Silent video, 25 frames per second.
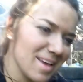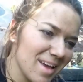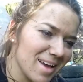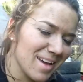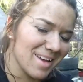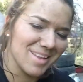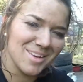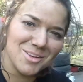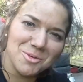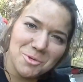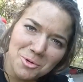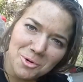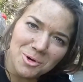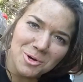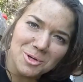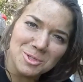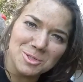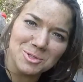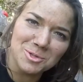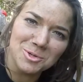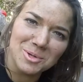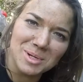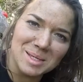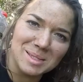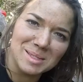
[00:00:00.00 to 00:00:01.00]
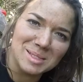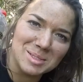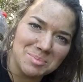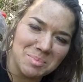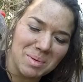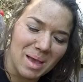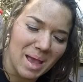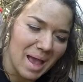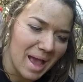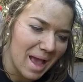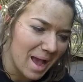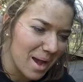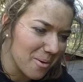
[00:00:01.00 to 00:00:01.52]
yeah not enjoying this
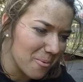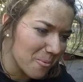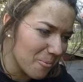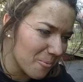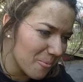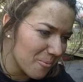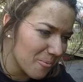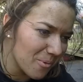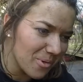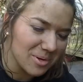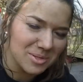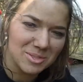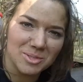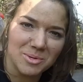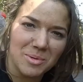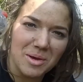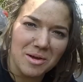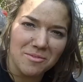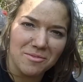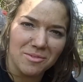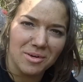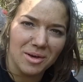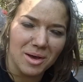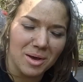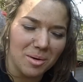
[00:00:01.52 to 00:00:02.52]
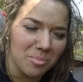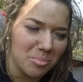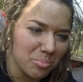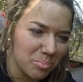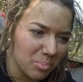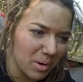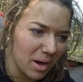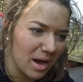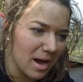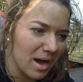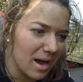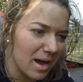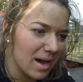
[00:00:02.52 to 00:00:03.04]
bit whatsoever
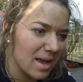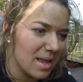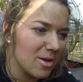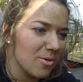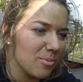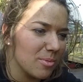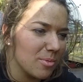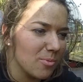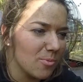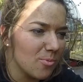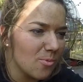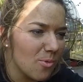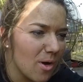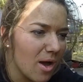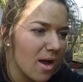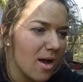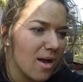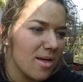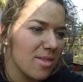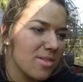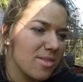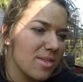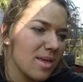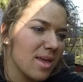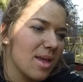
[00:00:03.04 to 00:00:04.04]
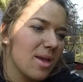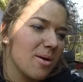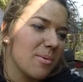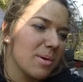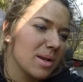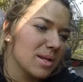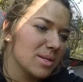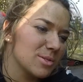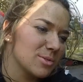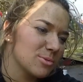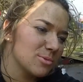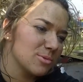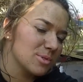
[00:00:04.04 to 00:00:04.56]
but it'll be worth it
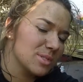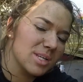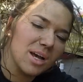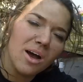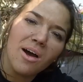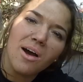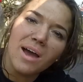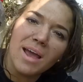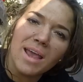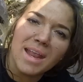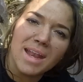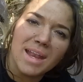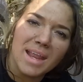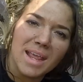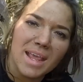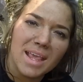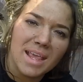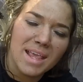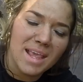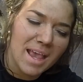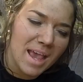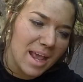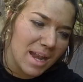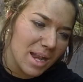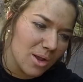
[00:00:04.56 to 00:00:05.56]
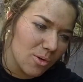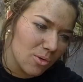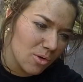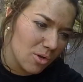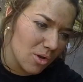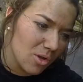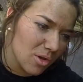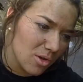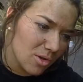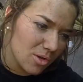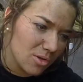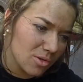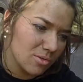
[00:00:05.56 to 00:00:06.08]
when it's all tidy and it'll
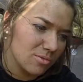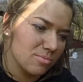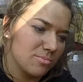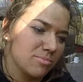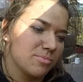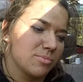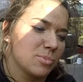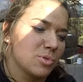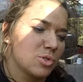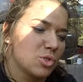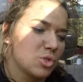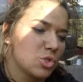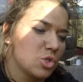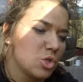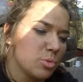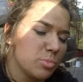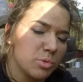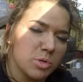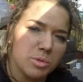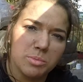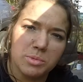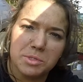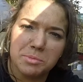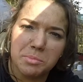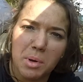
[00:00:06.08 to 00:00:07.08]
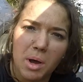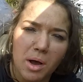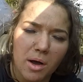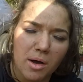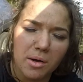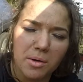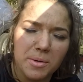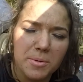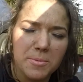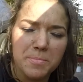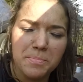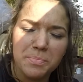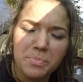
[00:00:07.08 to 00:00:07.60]
look super duper
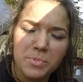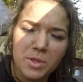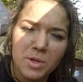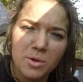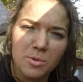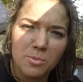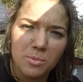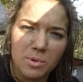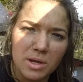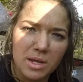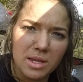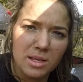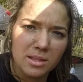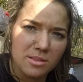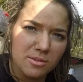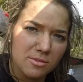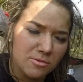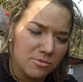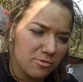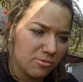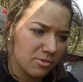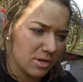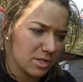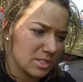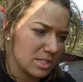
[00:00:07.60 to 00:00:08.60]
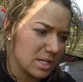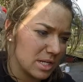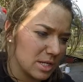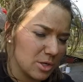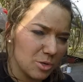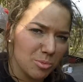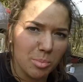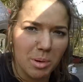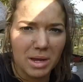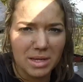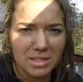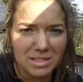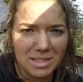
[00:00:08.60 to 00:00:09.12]
smart with freshly
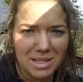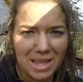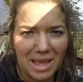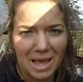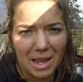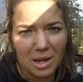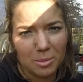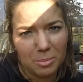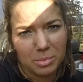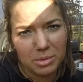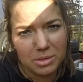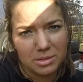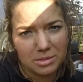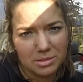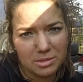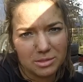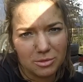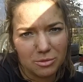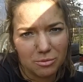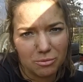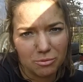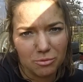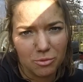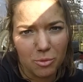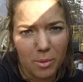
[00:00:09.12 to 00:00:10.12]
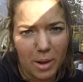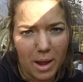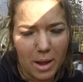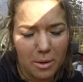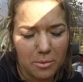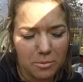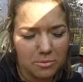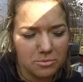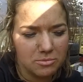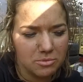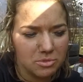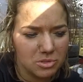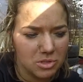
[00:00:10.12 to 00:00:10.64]
new painted calipers
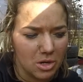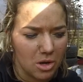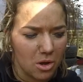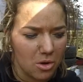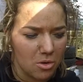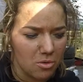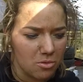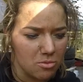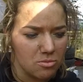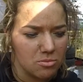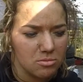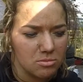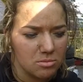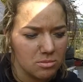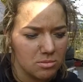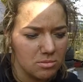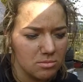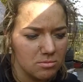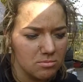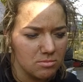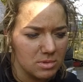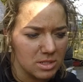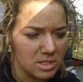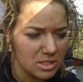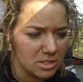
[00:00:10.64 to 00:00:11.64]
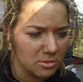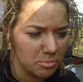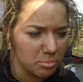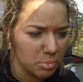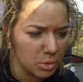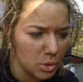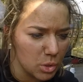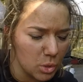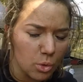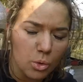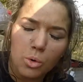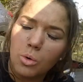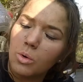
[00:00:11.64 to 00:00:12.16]
throughout so this is a
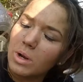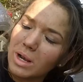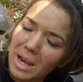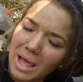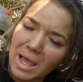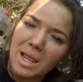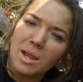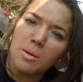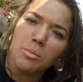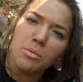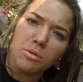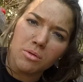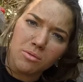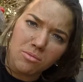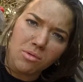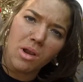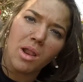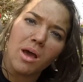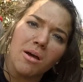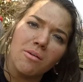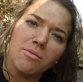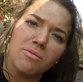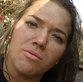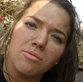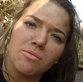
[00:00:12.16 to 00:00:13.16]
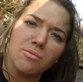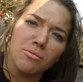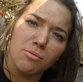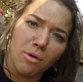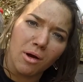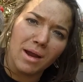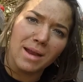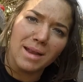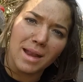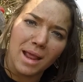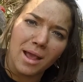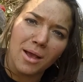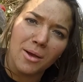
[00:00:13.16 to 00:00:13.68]
pure labour of love
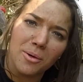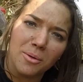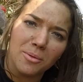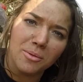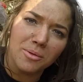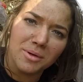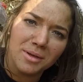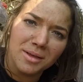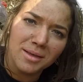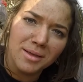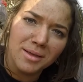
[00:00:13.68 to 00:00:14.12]
right now